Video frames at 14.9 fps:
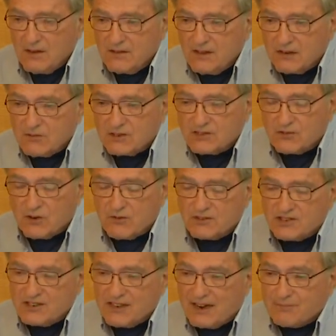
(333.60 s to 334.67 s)
there was
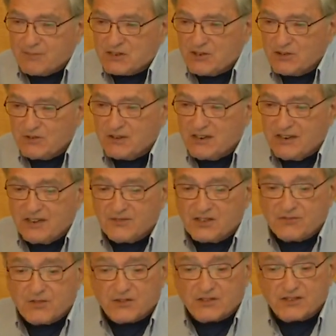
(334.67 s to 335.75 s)
always an opportunity
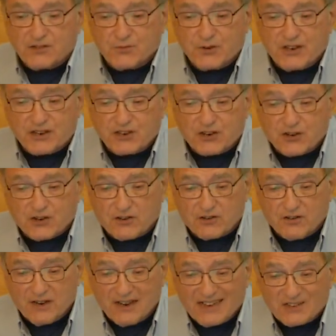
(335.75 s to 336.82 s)
for it to
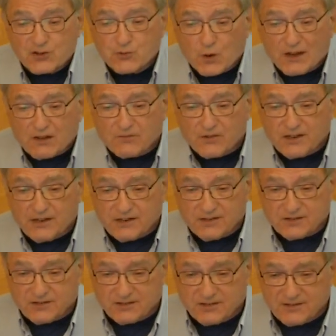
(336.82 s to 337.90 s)
reoccur in 12
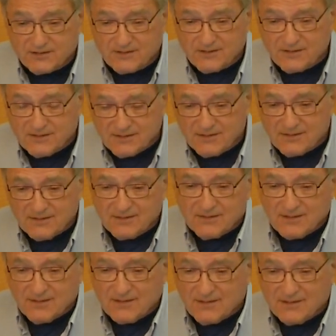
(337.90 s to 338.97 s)
years.
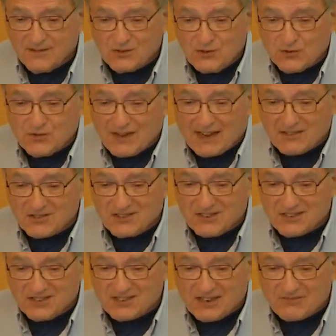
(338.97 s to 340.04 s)

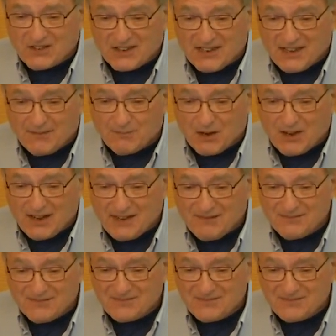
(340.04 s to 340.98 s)
2007 came by.